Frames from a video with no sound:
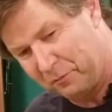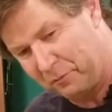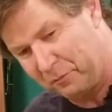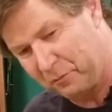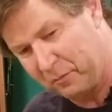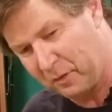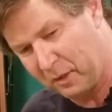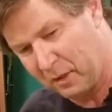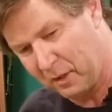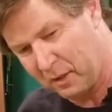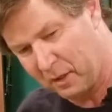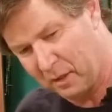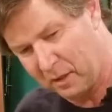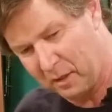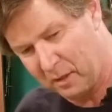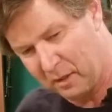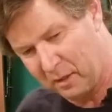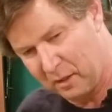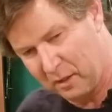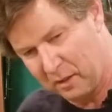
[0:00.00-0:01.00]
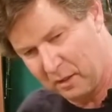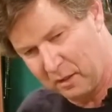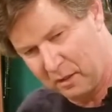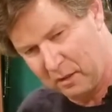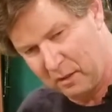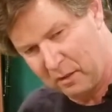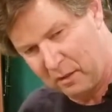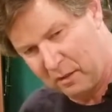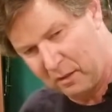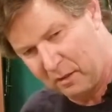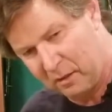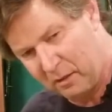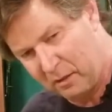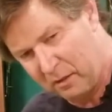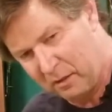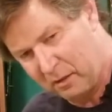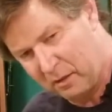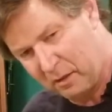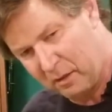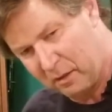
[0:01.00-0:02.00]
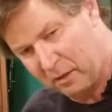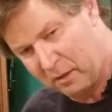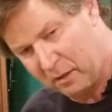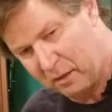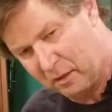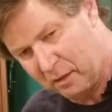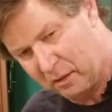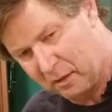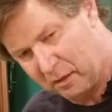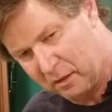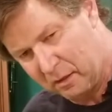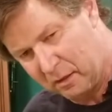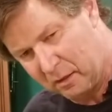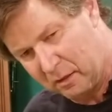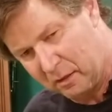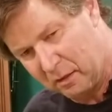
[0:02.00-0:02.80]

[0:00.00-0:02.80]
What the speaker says: No one is speaking in this clip.